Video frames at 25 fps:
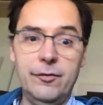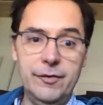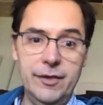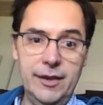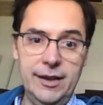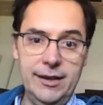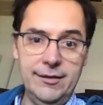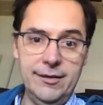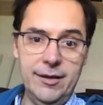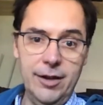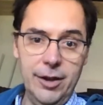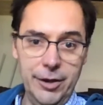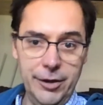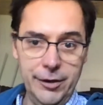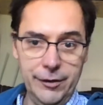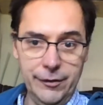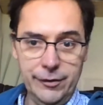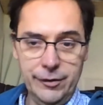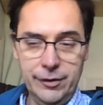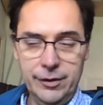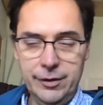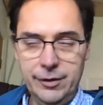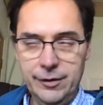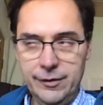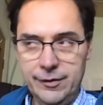these loans,
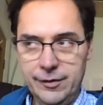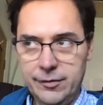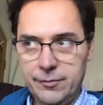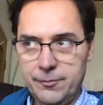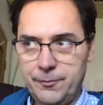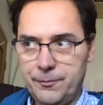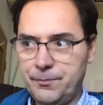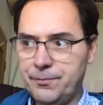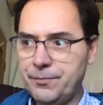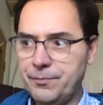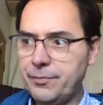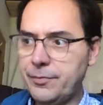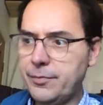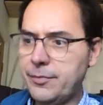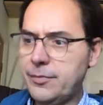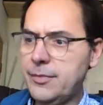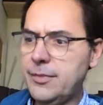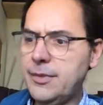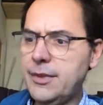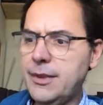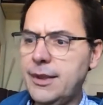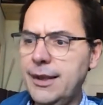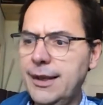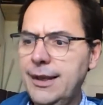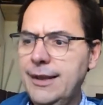because
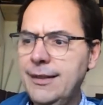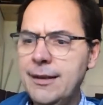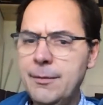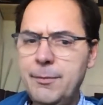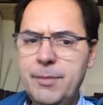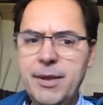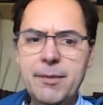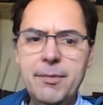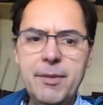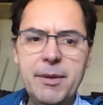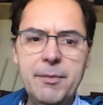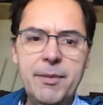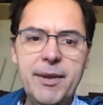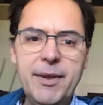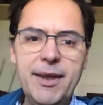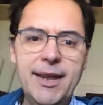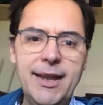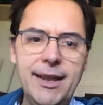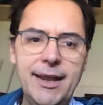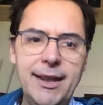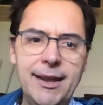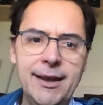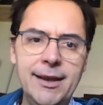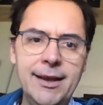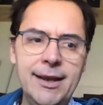in the
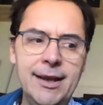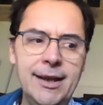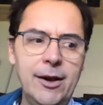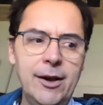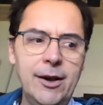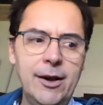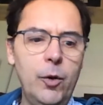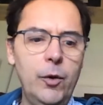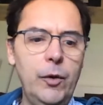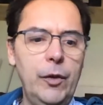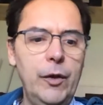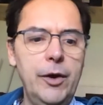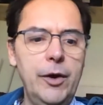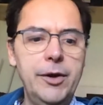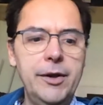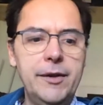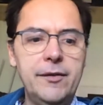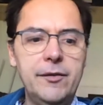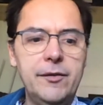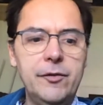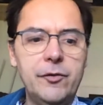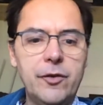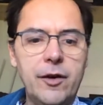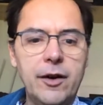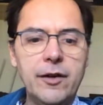PPP, although it's
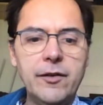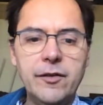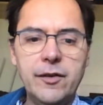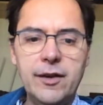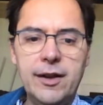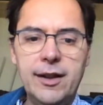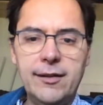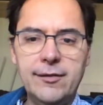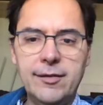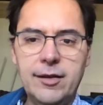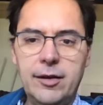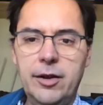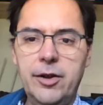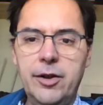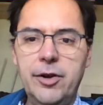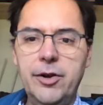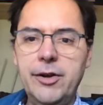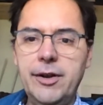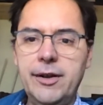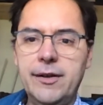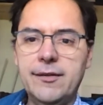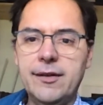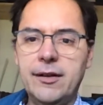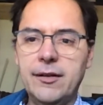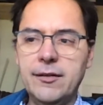structured as a loan,
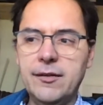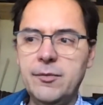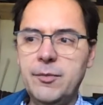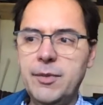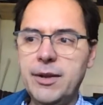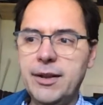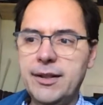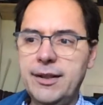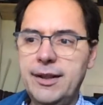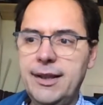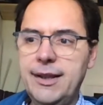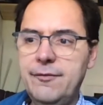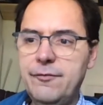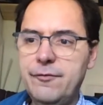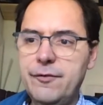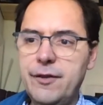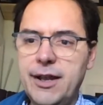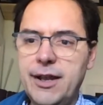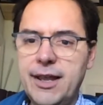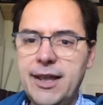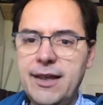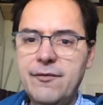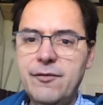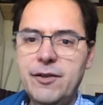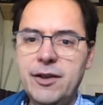it's ultimately
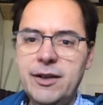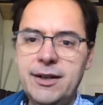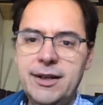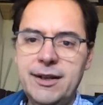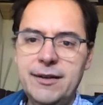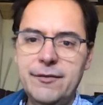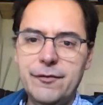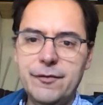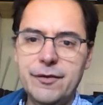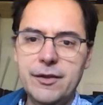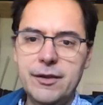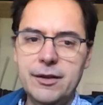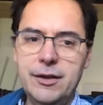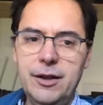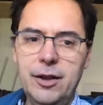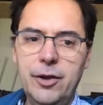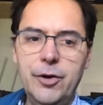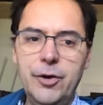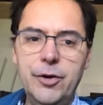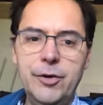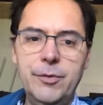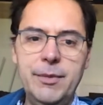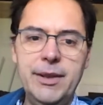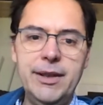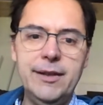forgiven if the
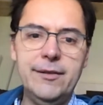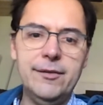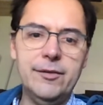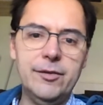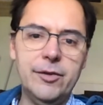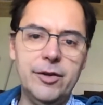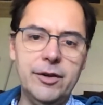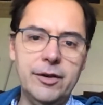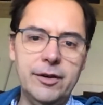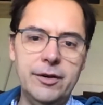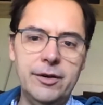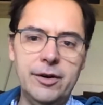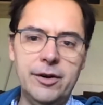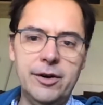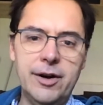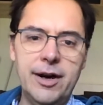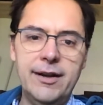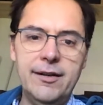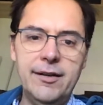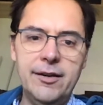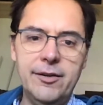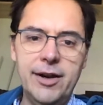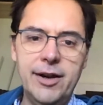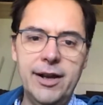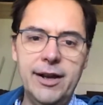loan meets certain
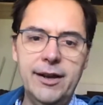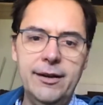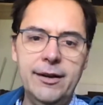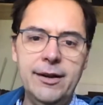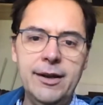criteria.